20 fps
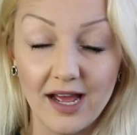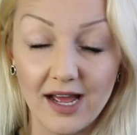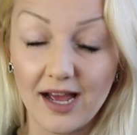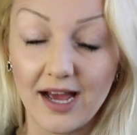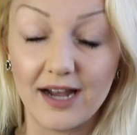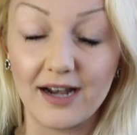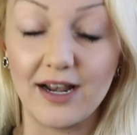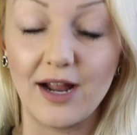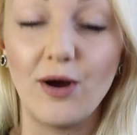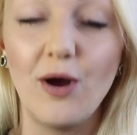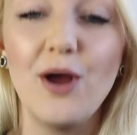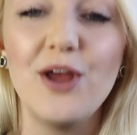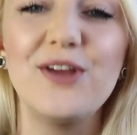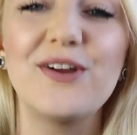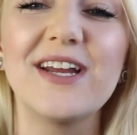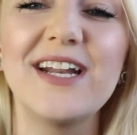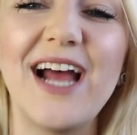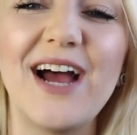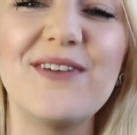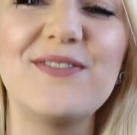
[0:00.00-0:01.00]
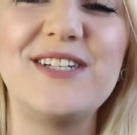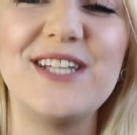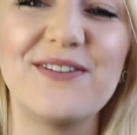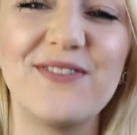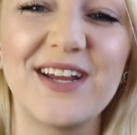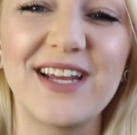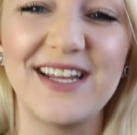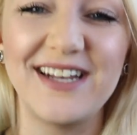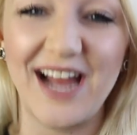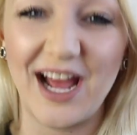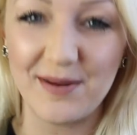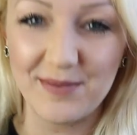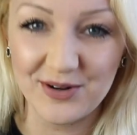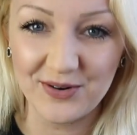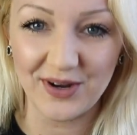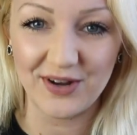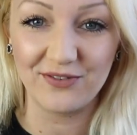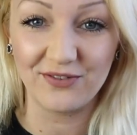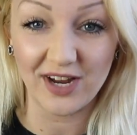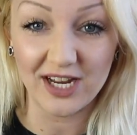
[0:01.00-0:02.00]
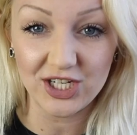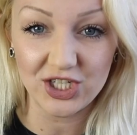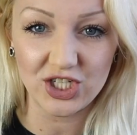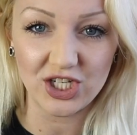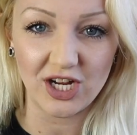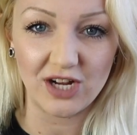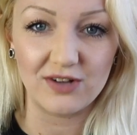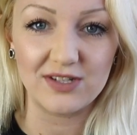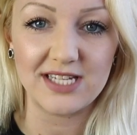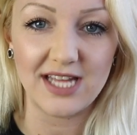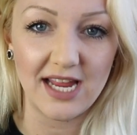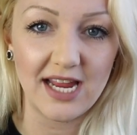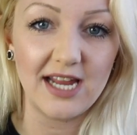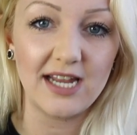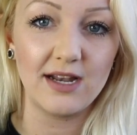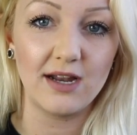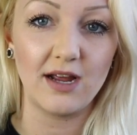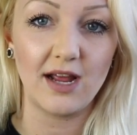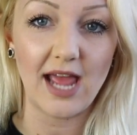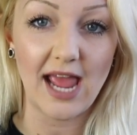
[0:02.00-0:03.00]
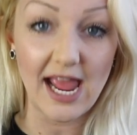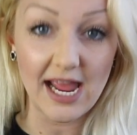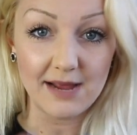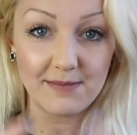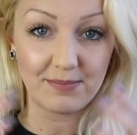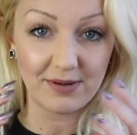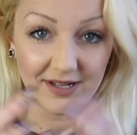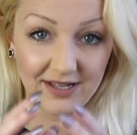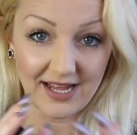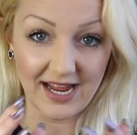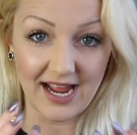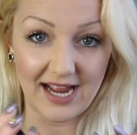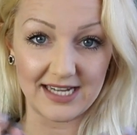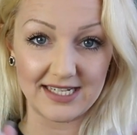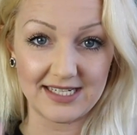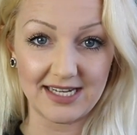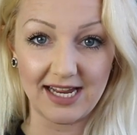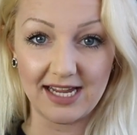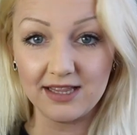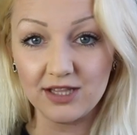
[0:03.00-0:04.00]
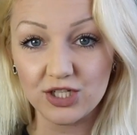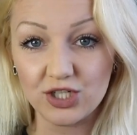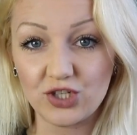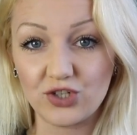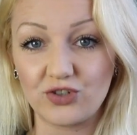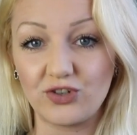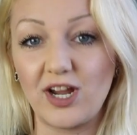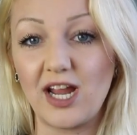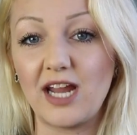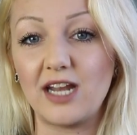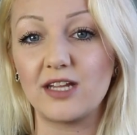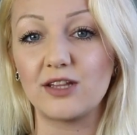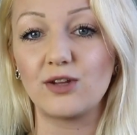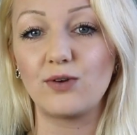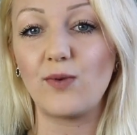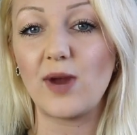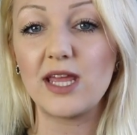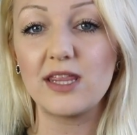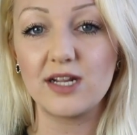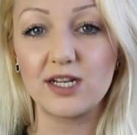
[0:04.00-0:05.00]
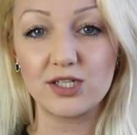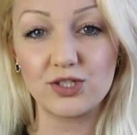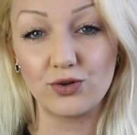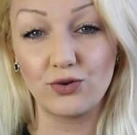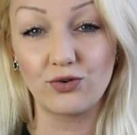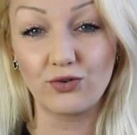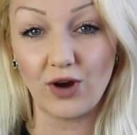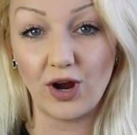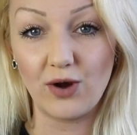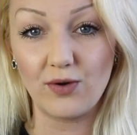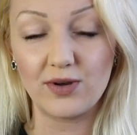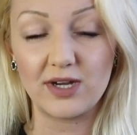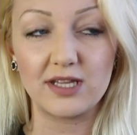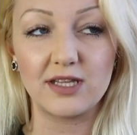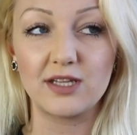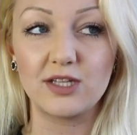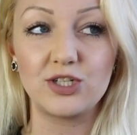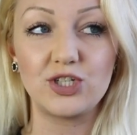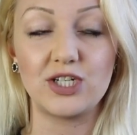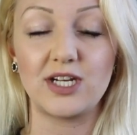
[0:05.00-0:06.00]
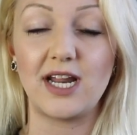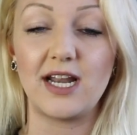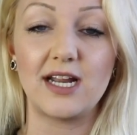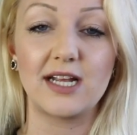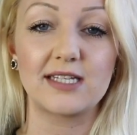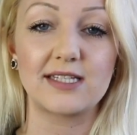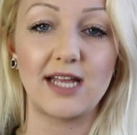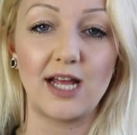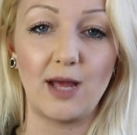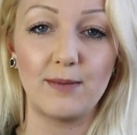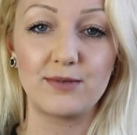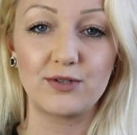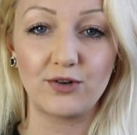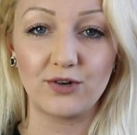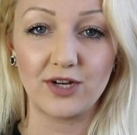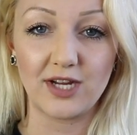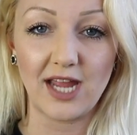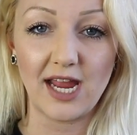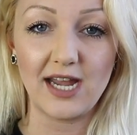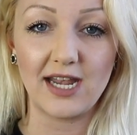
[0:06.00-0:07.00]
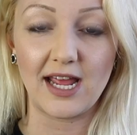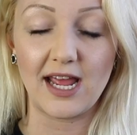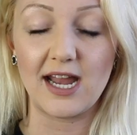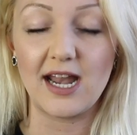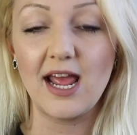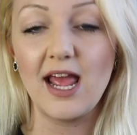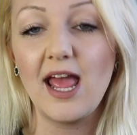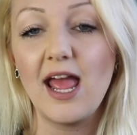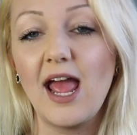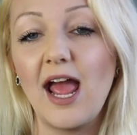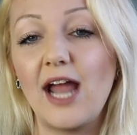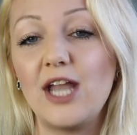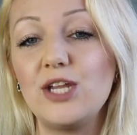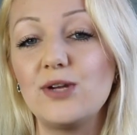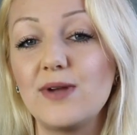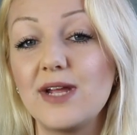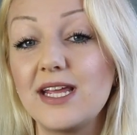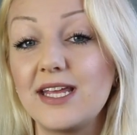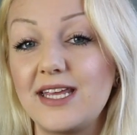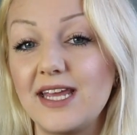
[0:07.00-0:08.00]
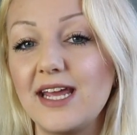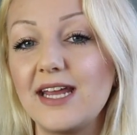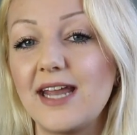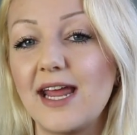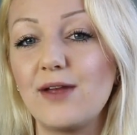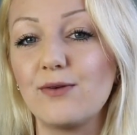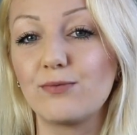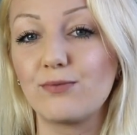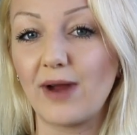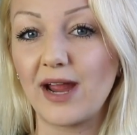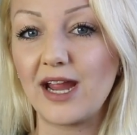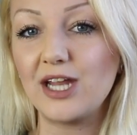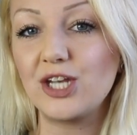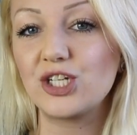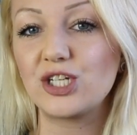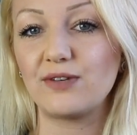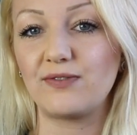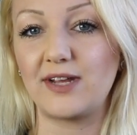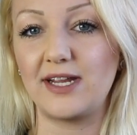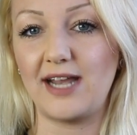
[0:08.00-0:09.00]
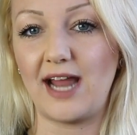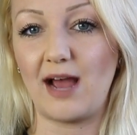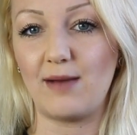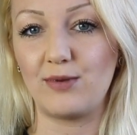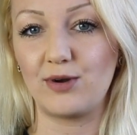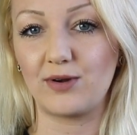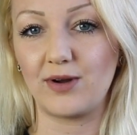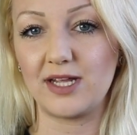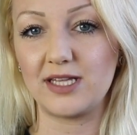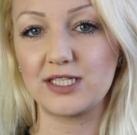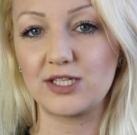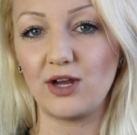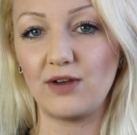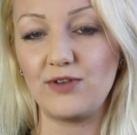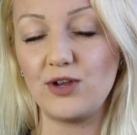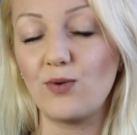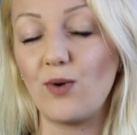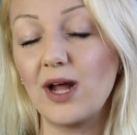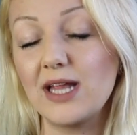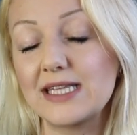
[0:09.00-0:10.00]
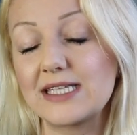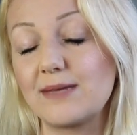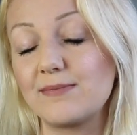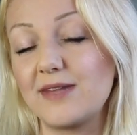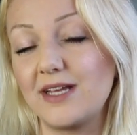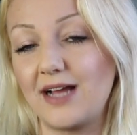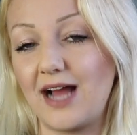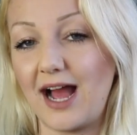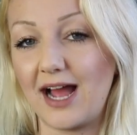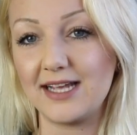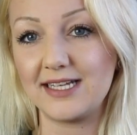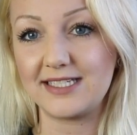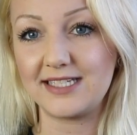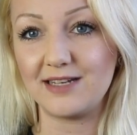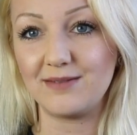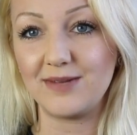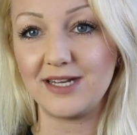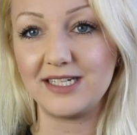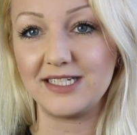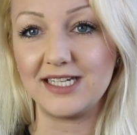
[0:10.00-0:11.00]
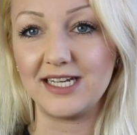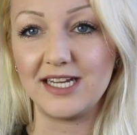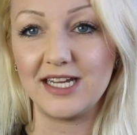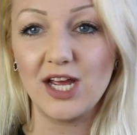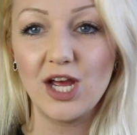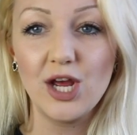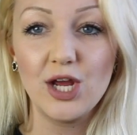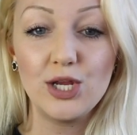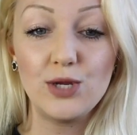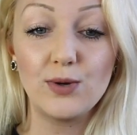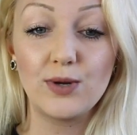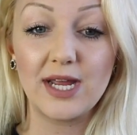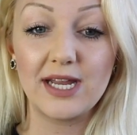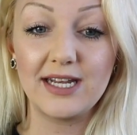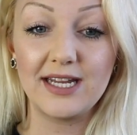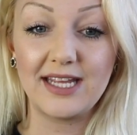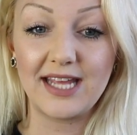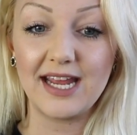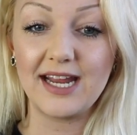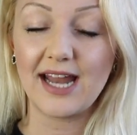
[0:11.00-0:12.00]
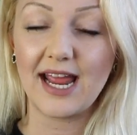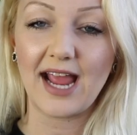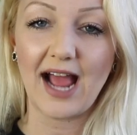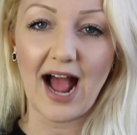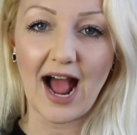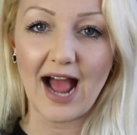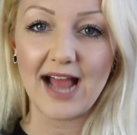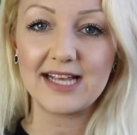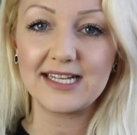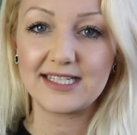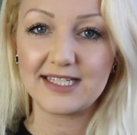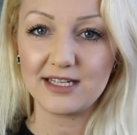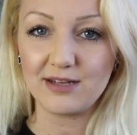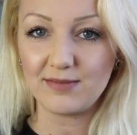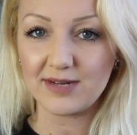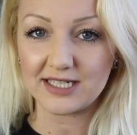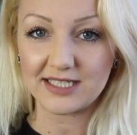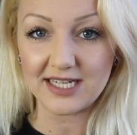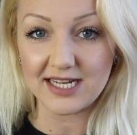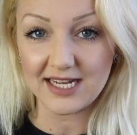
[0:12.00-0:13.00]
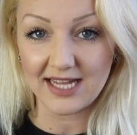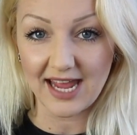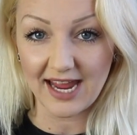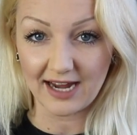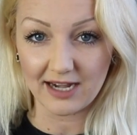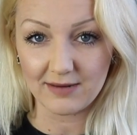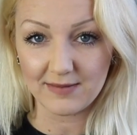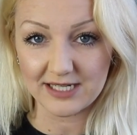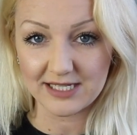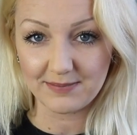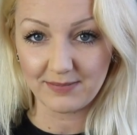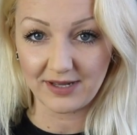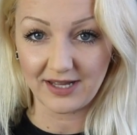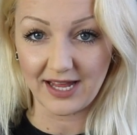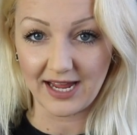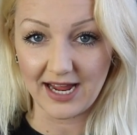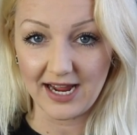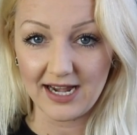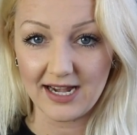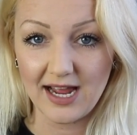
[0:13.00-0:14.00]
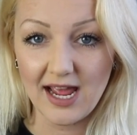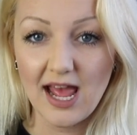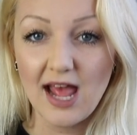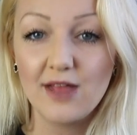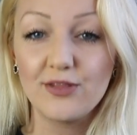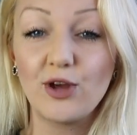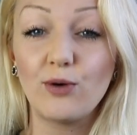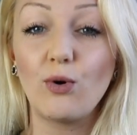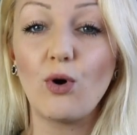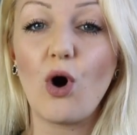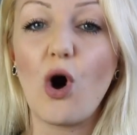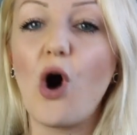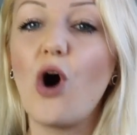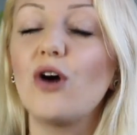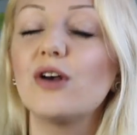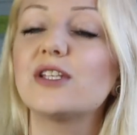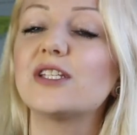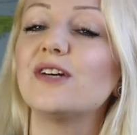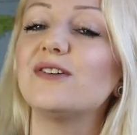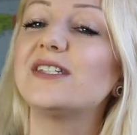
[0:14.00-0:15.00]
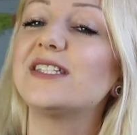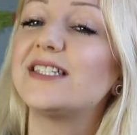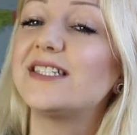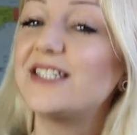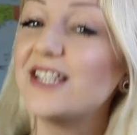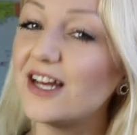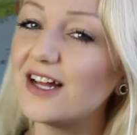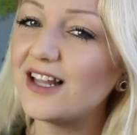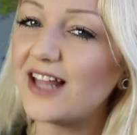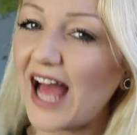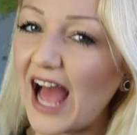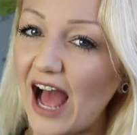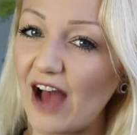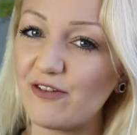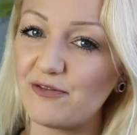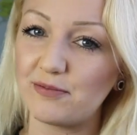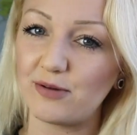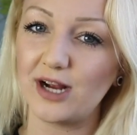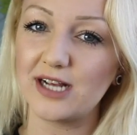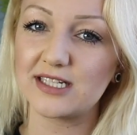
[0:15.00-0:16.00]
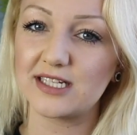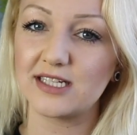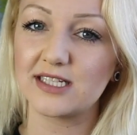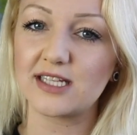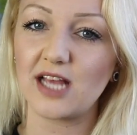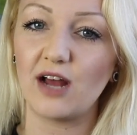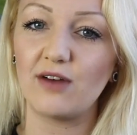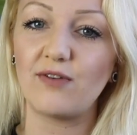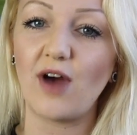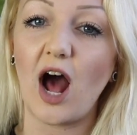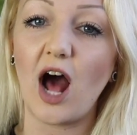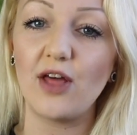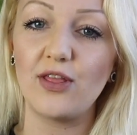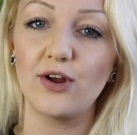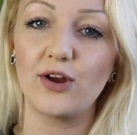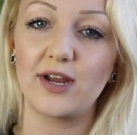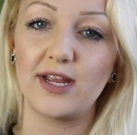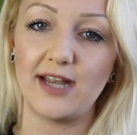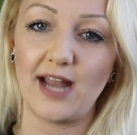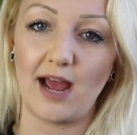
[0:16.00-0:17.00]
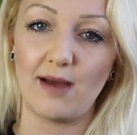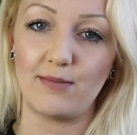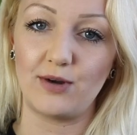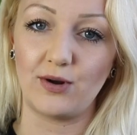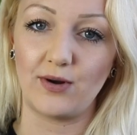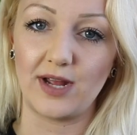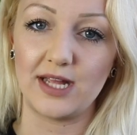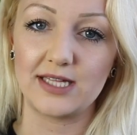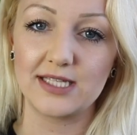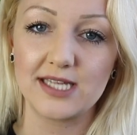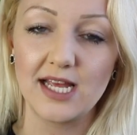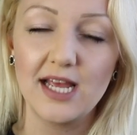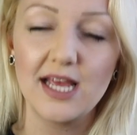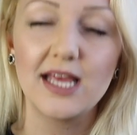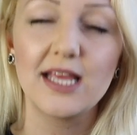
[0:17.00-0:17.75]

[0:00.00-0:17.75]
I don't know. You can have different cannabinoid ratios in a plant, in the strain, and the way that it's grown, and the genetics that helped create it, and you can get a range of cannabinoids. So if you want something high C B D, you can get a high C B D cannabis plant that will also still have presence of other cannabinoids.